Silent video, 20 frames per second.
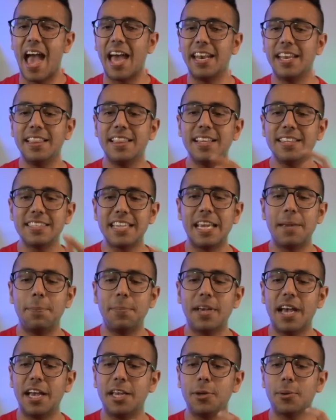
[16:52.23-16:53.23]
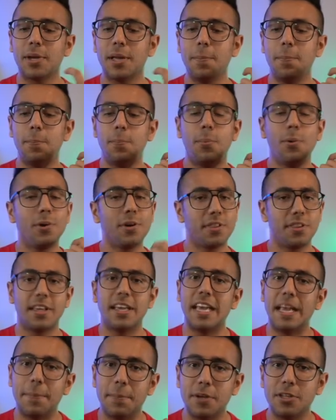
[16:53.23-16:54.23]
and in this API, you can put the
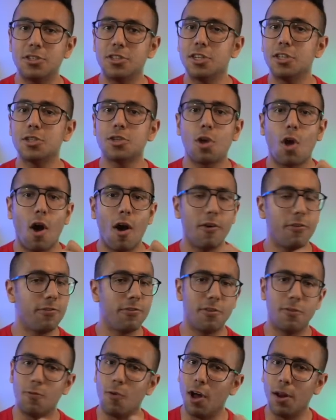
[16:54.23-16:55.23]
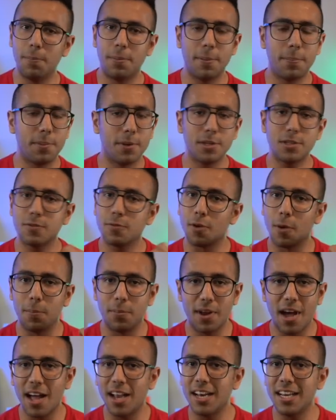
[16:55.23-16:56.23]
images of wallpapers
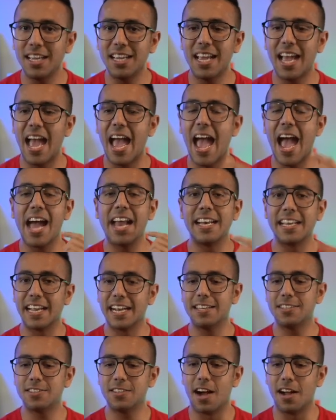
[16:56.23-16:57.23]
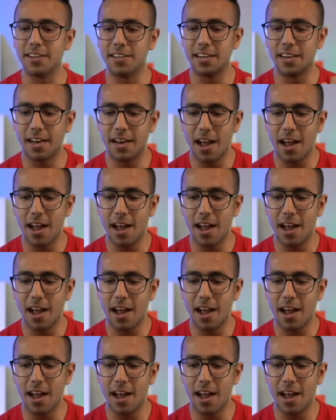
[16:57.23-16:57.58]
from DALL-E and get started.